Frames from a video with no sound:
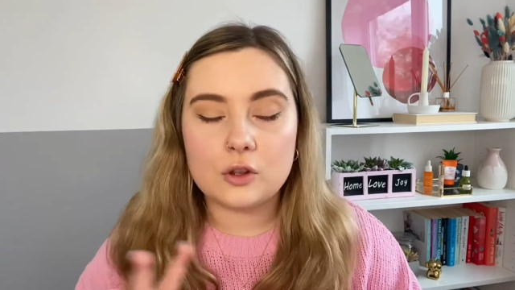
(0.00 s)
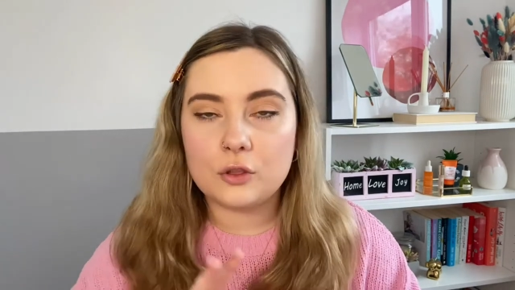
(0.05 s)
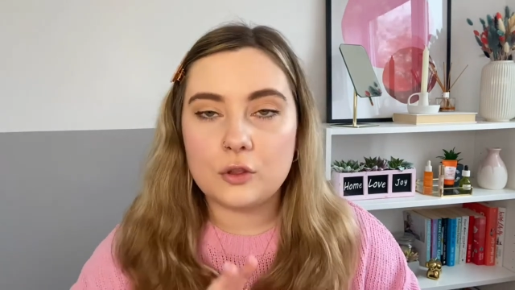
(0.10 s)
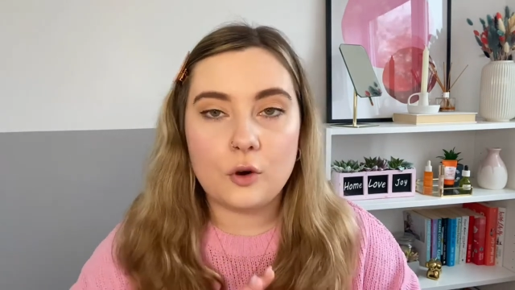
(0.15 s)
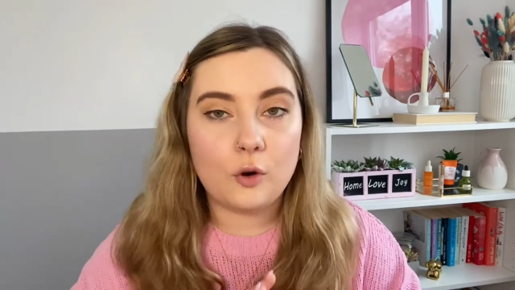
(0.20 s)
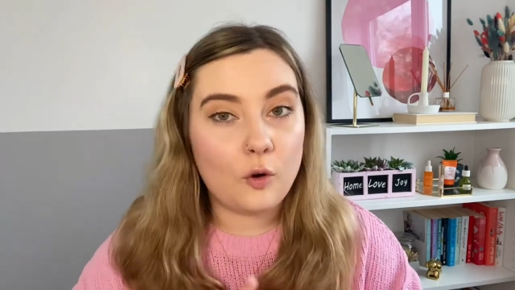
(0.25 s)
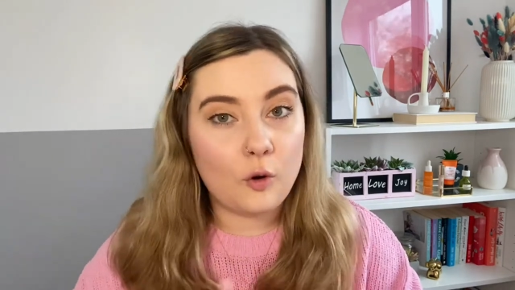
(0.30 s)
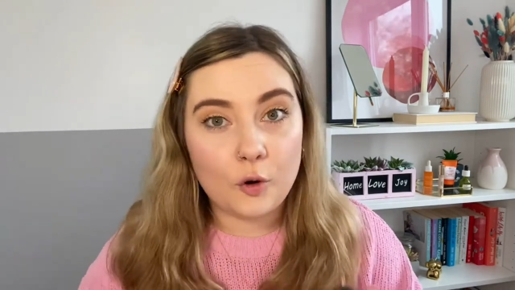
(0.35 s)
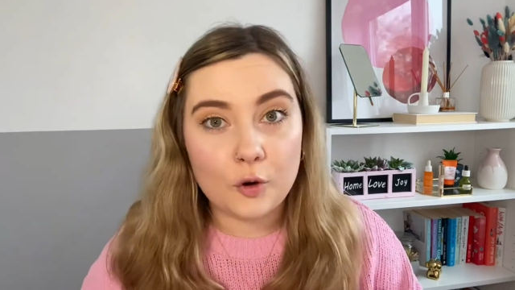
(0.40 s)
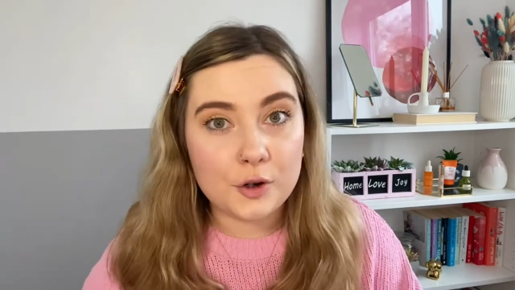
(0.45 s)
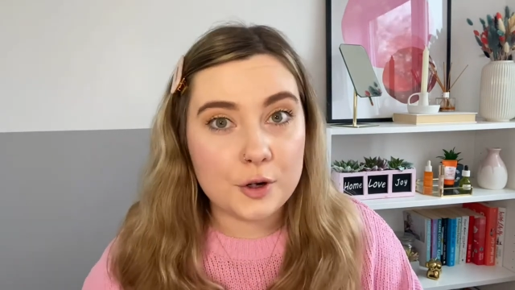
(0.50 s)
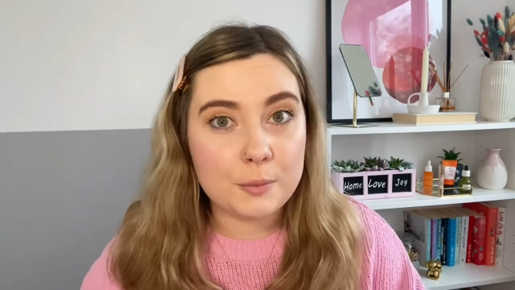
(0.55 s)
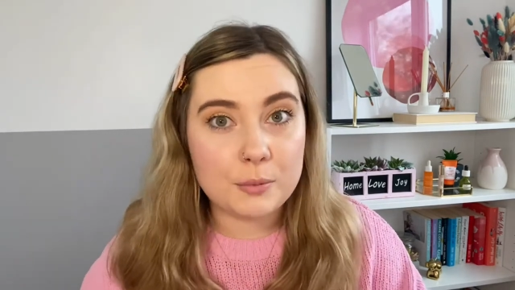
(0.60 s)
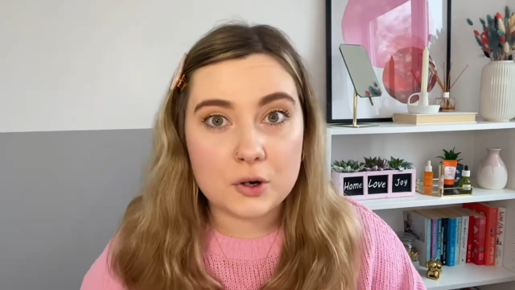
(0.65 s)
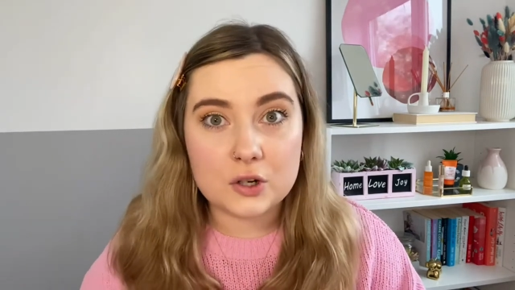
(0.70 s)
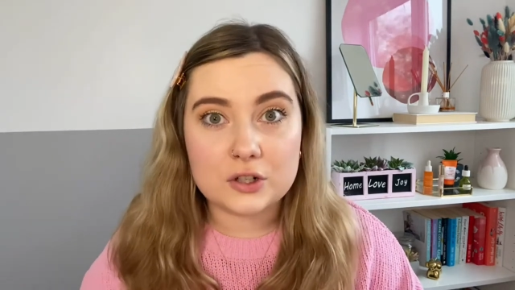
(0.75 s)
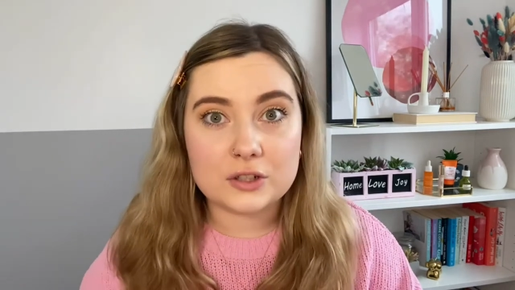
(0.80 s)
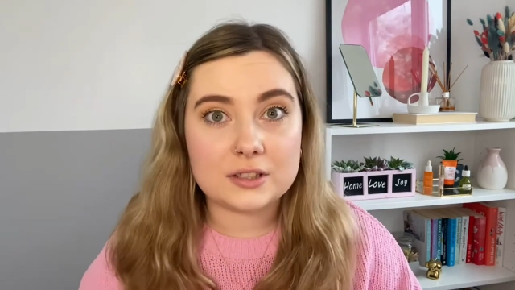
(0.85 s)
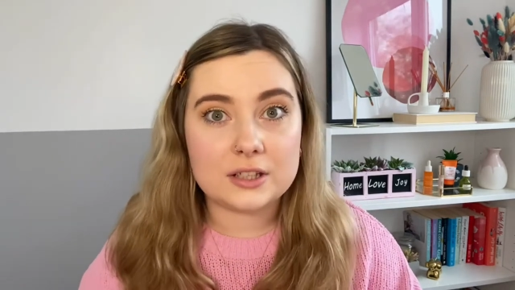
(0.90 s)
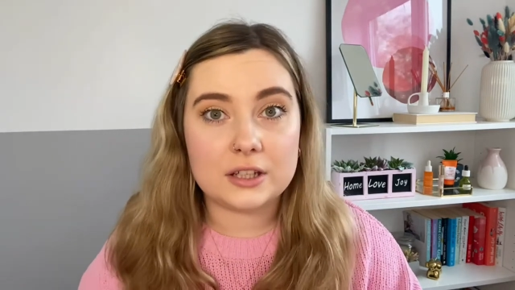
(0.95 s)
the only
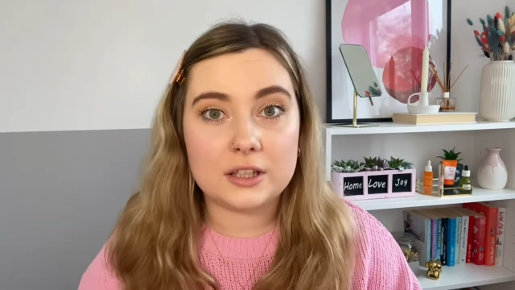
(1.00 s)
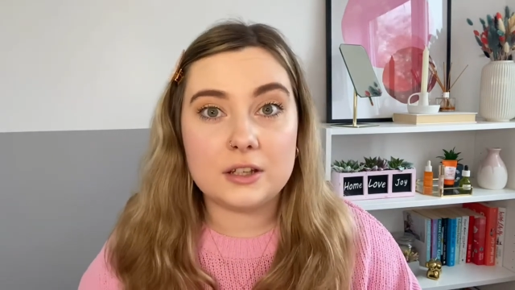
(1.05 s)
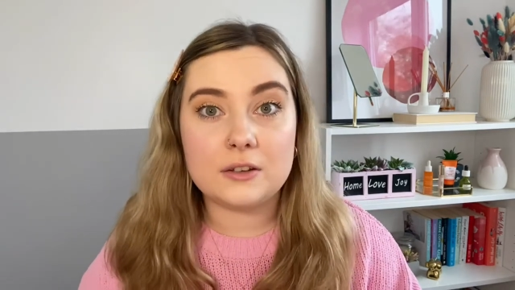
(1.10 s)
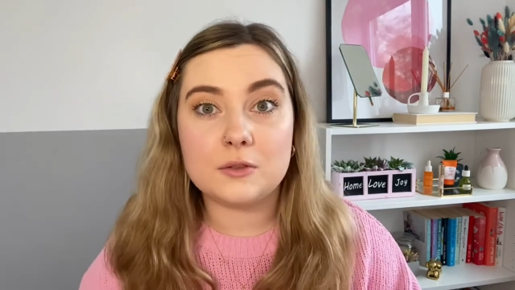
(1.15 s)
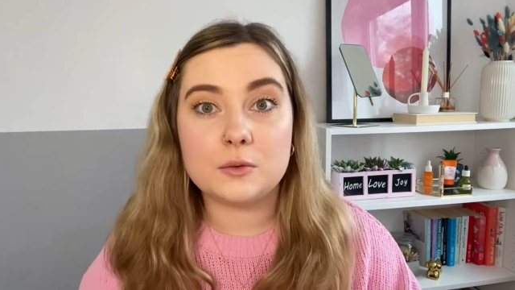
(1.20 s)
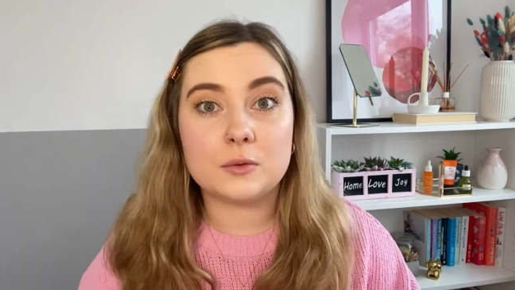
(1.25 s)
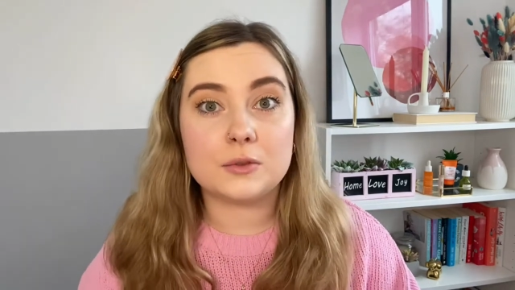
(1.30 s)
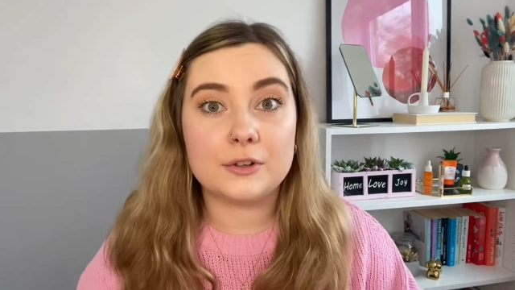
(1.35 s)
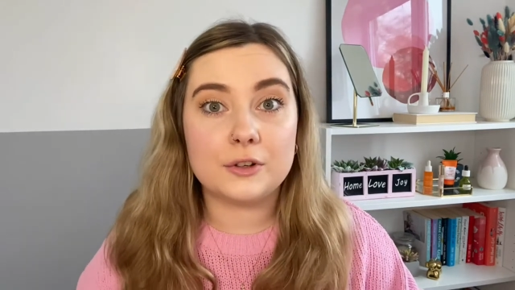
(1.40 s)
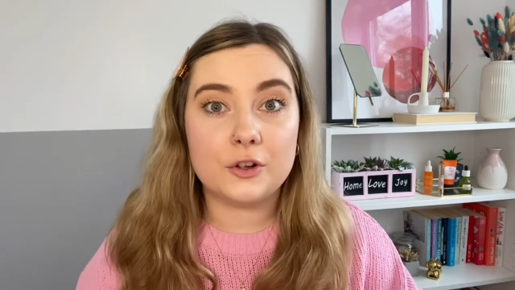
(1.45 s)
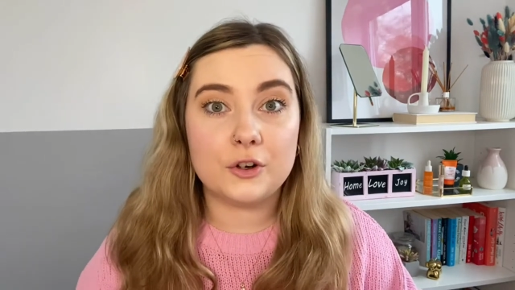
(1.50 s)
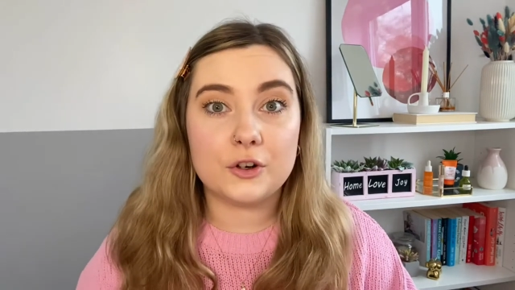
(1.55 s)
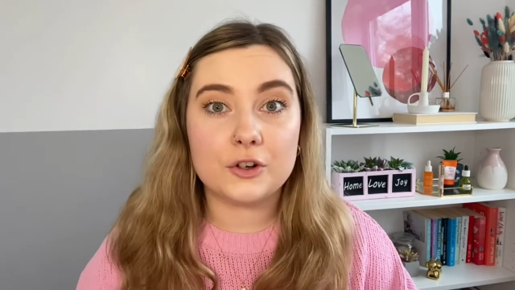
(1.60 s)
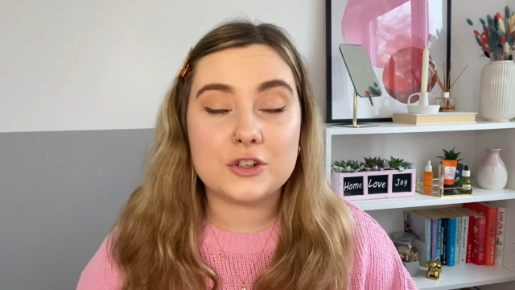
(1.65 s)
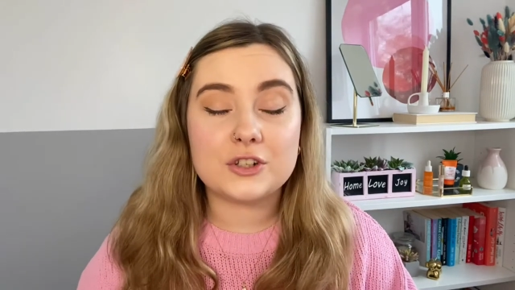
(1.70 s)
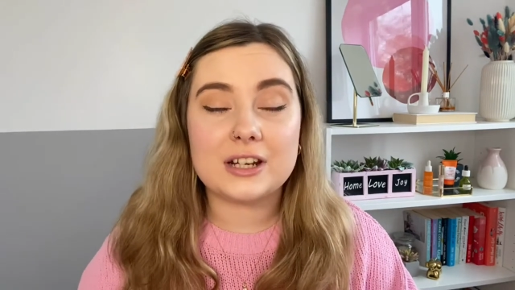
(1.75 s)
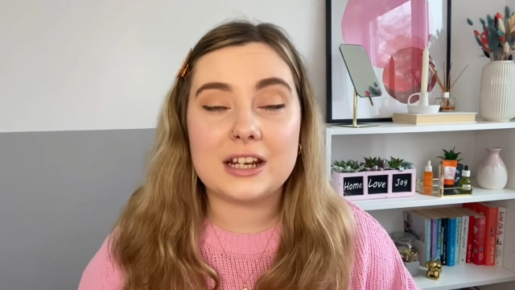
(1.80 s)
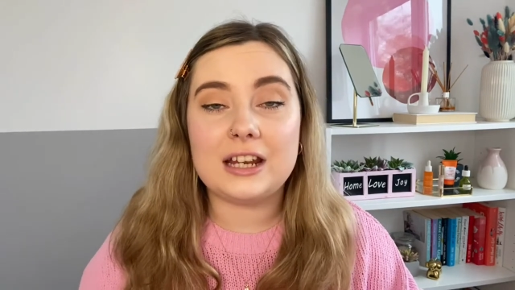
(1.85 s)
products I used was Lush,